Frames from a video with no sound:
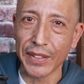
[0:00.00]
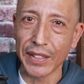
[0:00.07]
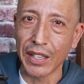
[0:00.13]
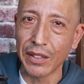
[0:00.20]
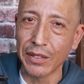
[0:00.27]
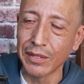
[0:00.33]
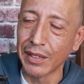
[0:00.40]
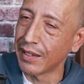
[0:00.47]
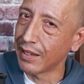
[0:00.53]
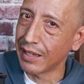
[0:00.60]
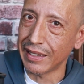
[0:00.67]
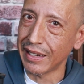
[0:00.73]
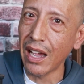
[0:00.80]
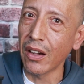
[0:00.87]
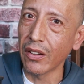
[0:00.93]

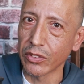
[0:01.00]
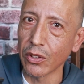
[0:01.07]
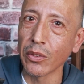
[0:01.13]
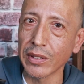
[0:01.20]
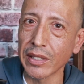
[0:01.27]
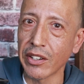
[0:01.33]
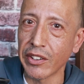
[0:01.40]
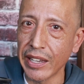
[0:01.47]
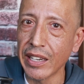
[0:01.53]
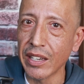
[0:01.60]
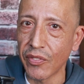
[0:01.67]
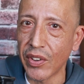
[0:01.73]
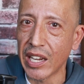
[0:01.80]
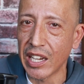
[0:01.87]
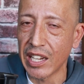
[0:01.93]
And now the only thing they're
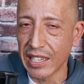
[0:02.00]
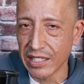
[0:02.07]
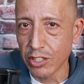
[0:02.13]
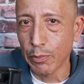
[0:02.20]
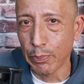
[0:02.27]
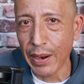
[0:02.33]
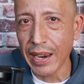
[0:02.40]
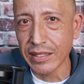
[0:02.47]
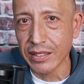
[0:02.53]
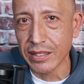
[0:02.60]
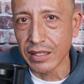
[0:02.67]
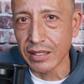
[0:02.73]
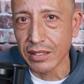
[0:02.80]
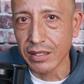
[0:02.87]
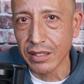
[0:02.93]
innovating is their
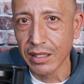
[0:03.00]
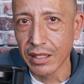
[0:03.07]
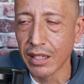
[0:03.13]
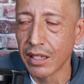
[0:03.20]
prices.